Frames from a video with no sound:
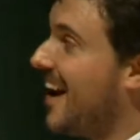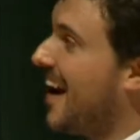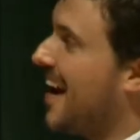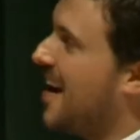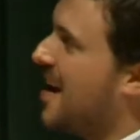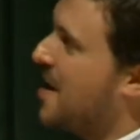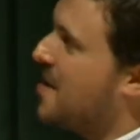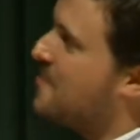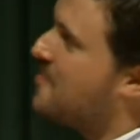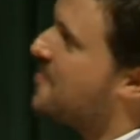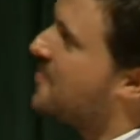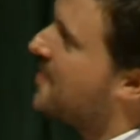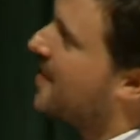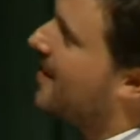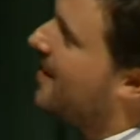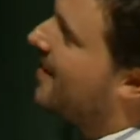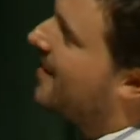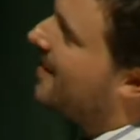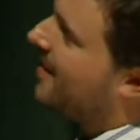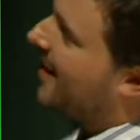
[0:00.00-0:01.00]

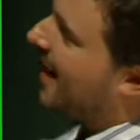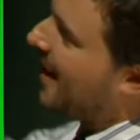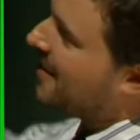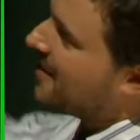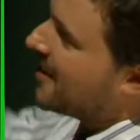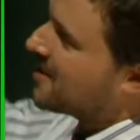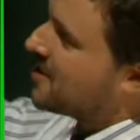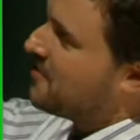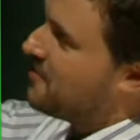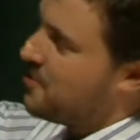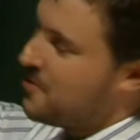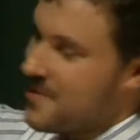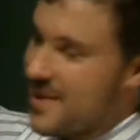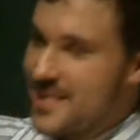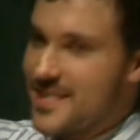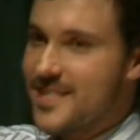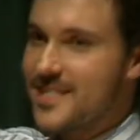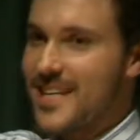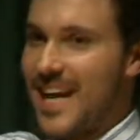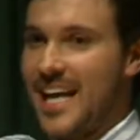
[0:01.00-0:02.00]
I like to view
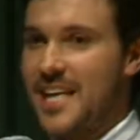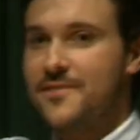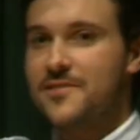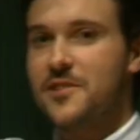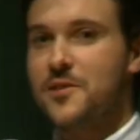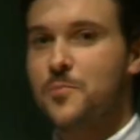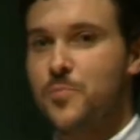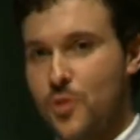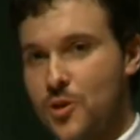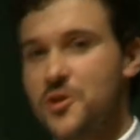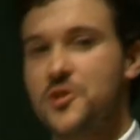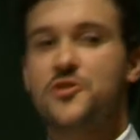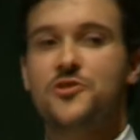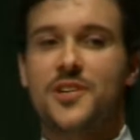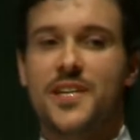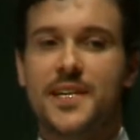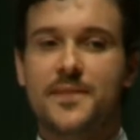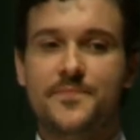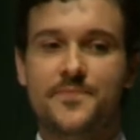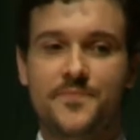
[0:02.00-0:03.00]
this as kind of a
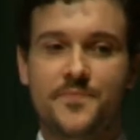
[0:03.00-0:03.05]
laboratory,